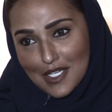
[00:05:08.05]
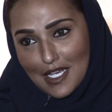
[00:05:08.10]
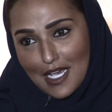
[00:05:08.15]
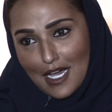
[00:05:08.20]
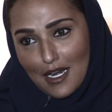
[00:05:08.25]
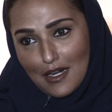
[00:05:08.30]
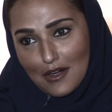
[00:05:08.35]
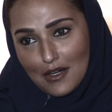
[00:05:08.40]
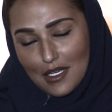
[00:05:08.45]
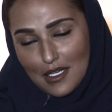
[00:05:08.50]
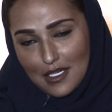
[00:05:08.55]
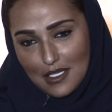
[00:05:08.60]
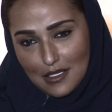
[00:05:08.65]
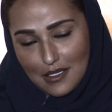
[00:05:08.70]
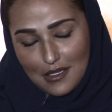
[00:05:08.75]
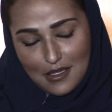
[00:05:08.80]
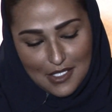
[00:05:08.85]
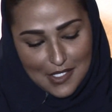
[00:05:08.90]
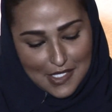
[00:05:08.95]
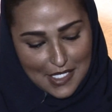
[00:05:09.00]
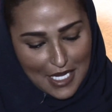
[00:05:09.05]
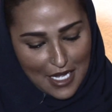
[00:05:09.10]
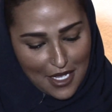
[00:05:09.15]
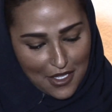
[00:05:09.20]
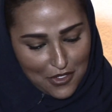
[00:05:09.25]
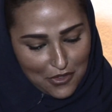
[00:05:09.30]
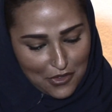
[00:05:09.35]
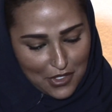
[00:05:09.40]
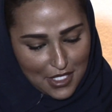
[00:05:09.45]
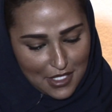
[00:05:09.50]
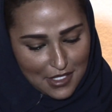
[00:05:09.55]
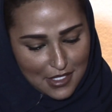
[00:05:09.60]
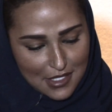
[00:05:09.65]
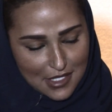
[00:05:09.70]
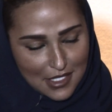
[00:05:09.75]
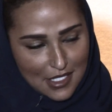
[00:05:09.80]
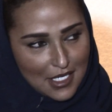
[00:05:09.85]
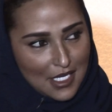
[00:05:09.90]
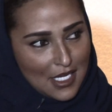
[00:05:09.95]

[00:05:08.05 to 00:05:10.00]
gather, in this gatherings